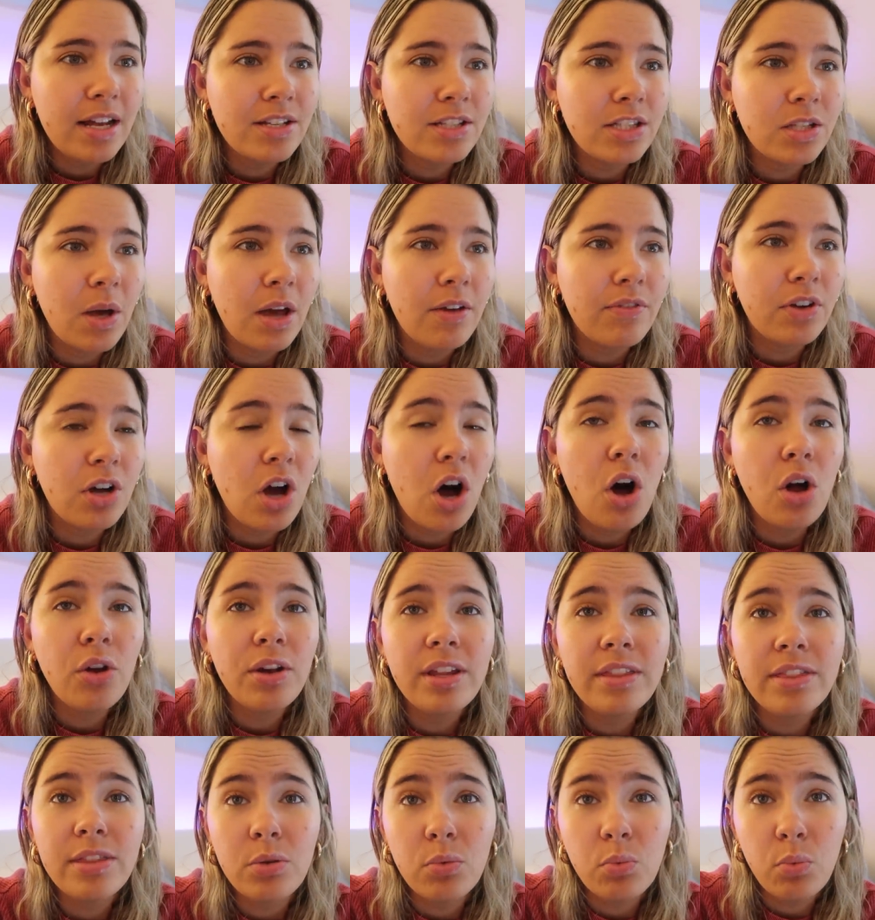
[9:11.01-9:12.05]
and so I've called
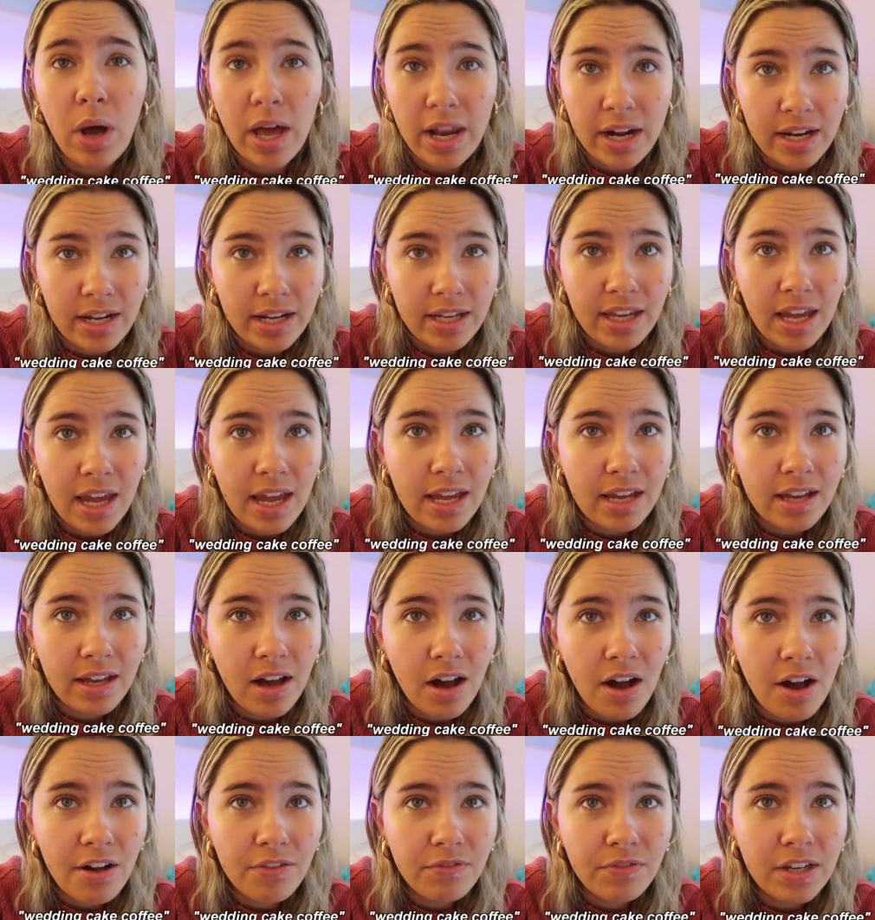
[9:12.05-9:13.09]
it the wedding cake
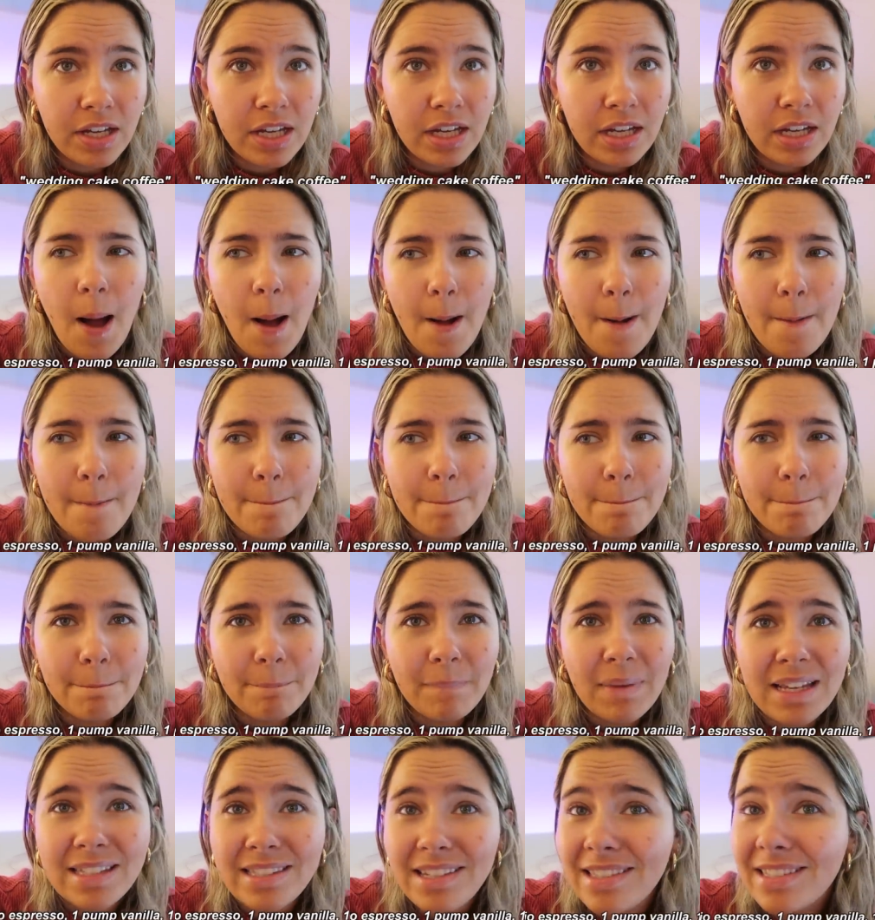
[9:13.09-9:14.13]
coffee, um,
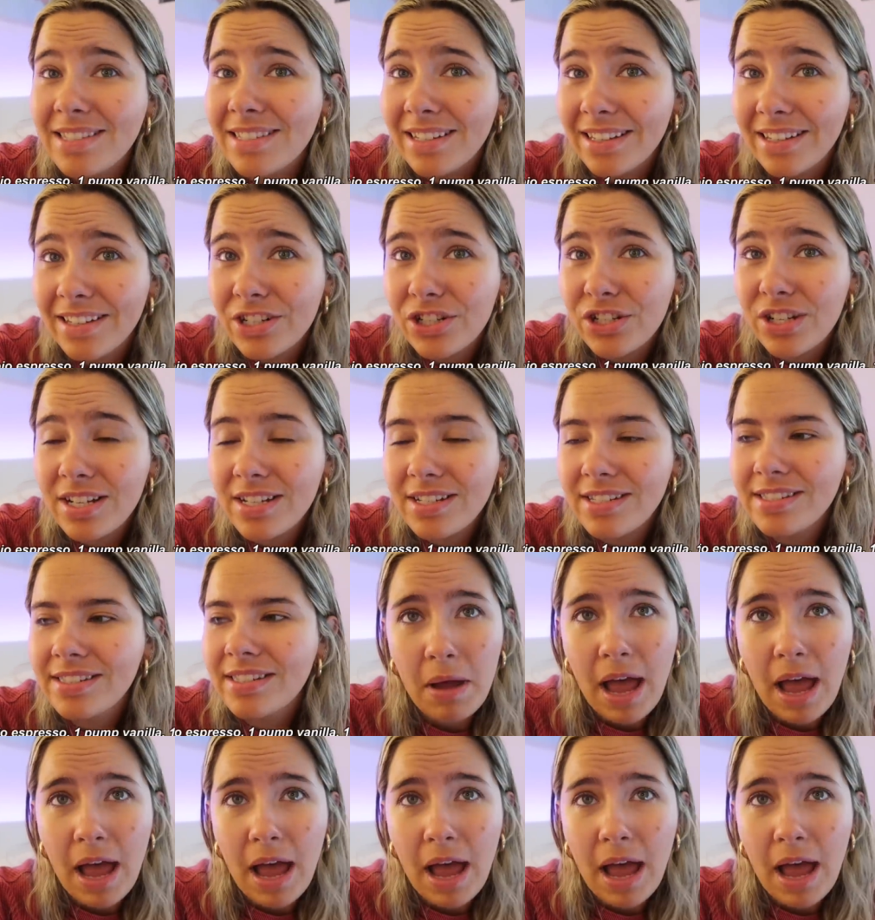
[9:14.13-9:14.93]
because it's delicious.